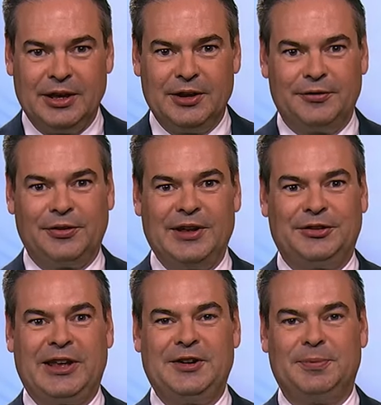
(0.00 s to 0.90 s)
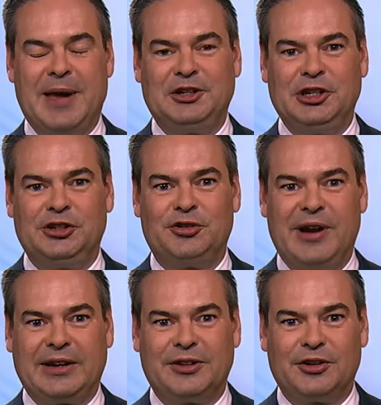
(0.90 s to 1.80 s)
Flight Centre's Managing
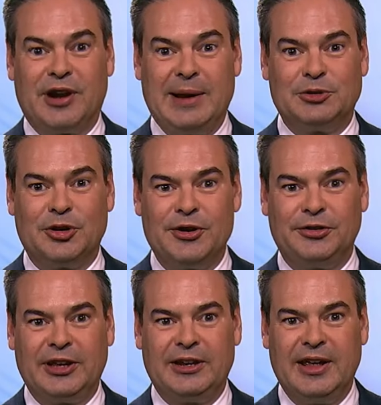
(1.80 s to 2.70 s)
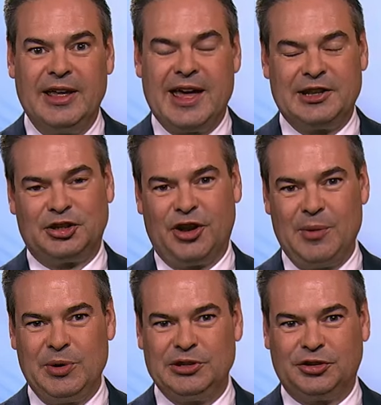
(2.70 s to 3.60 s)
Director Graeme Turner said, at a
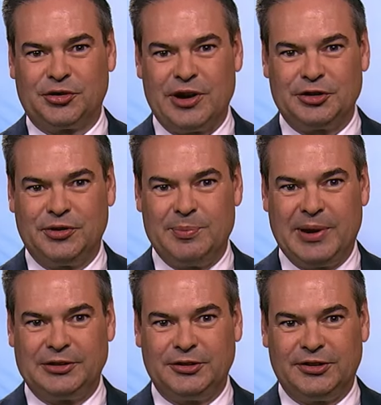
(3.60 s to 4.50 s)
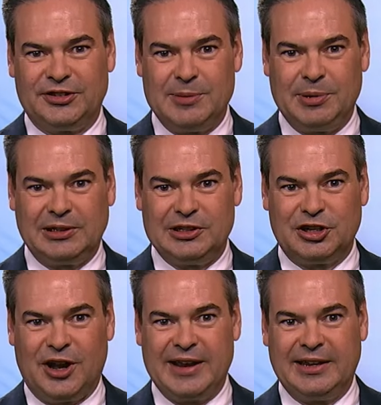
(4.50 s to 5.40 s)
time when discretionary budgets are typically
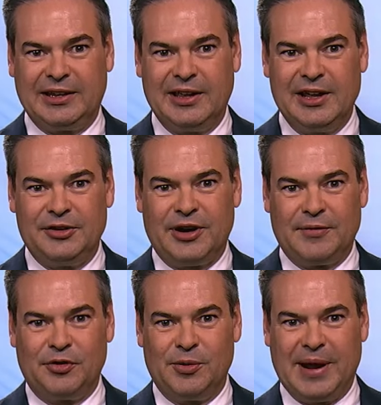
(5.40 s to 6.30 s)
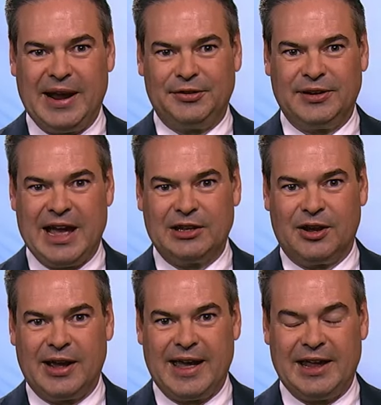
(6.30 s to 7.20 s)
tightening, travel remains an
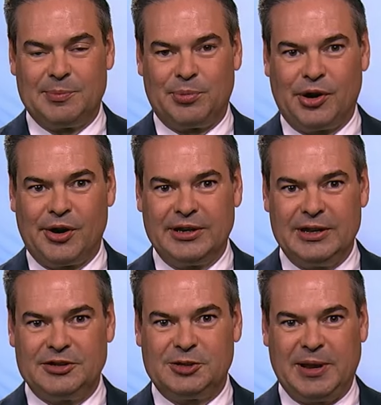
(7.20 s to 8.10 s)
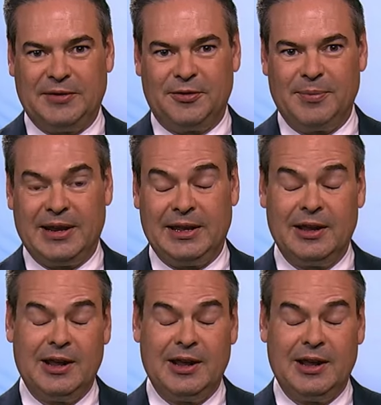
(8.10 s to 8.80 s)
outlier and a priority spend for many.